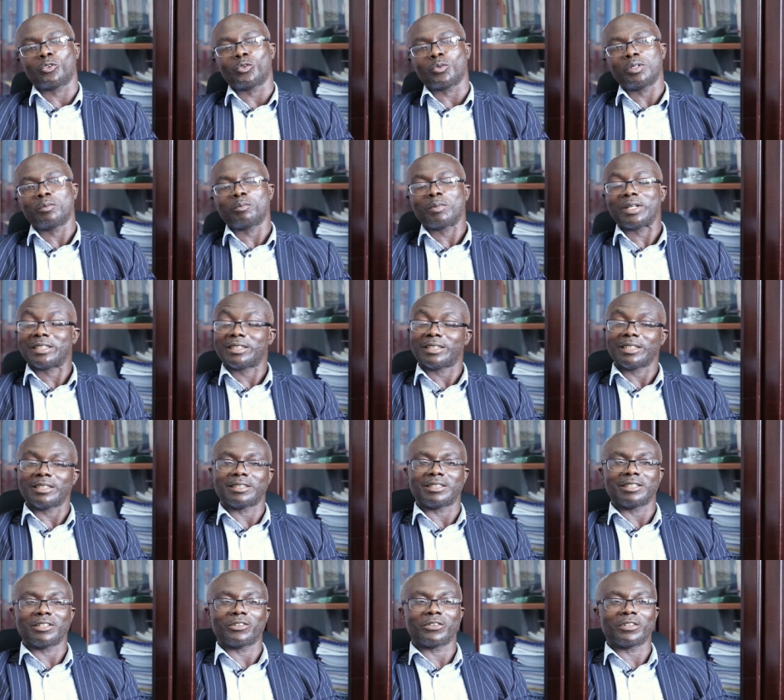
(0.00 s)
doing
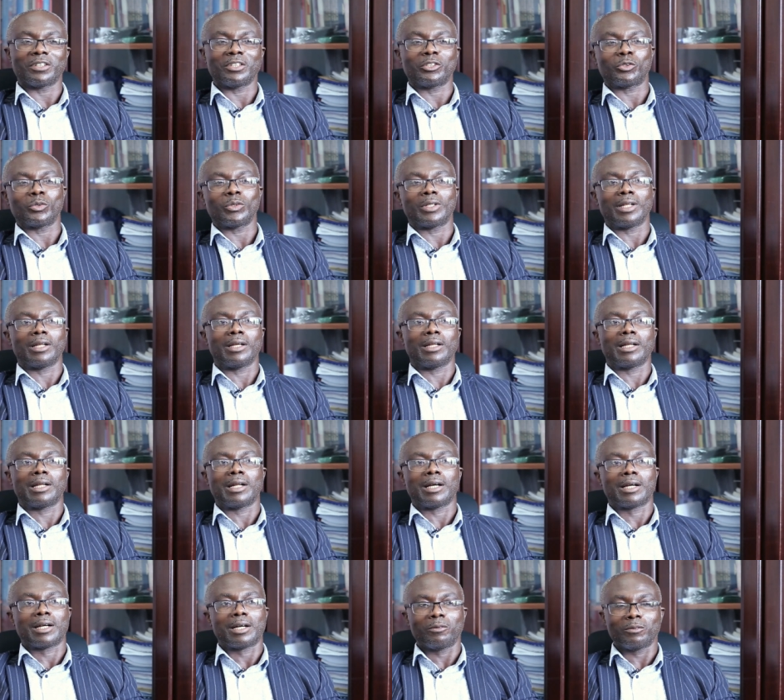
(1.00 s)
master's degree should learn
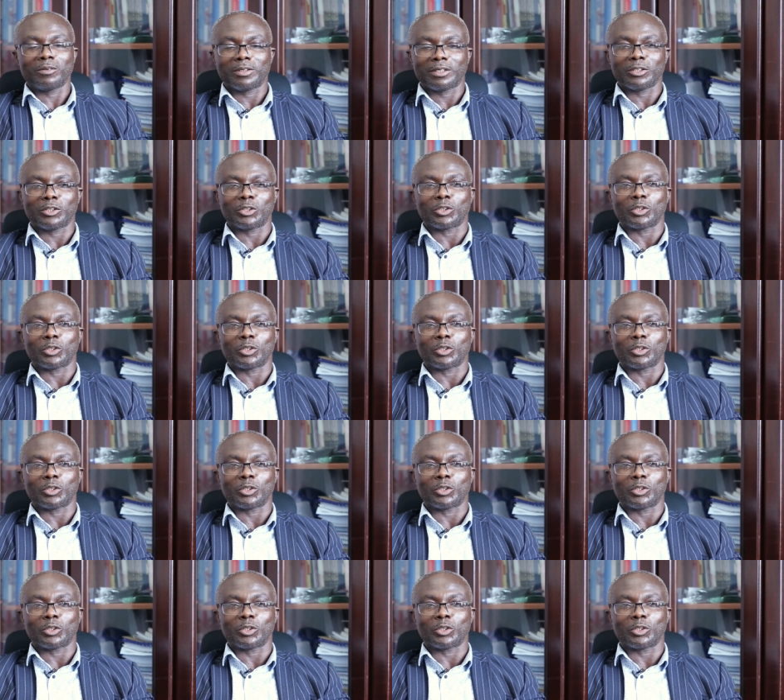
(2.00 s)
an accounting